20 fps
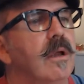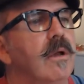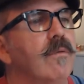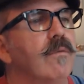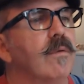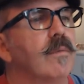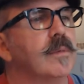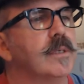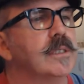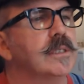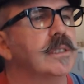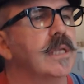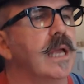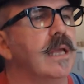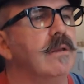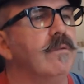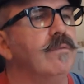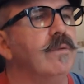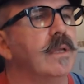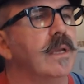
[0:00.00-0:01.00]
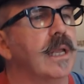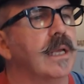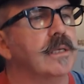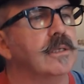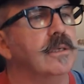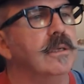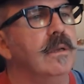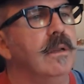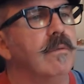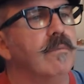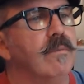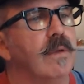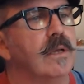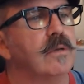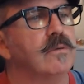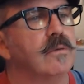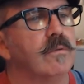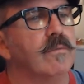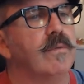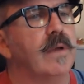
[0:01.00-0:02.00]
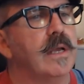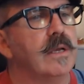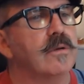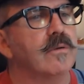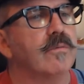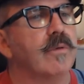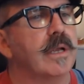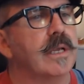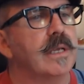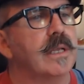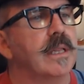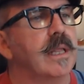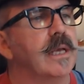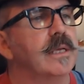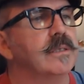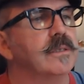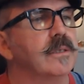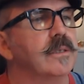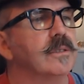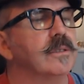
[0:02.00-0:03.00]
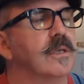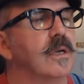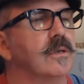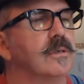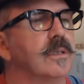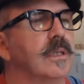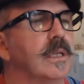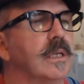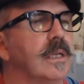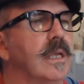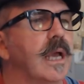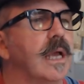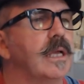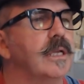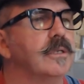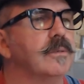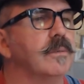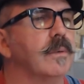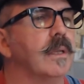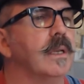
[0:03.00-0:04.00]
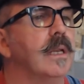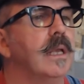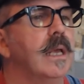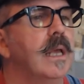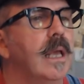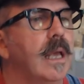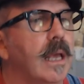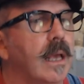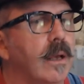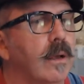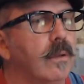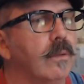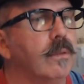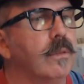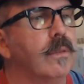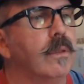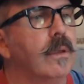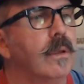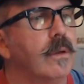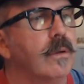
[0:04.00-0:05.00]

From a state of connection, ventral vagal regulation and social engagement, health,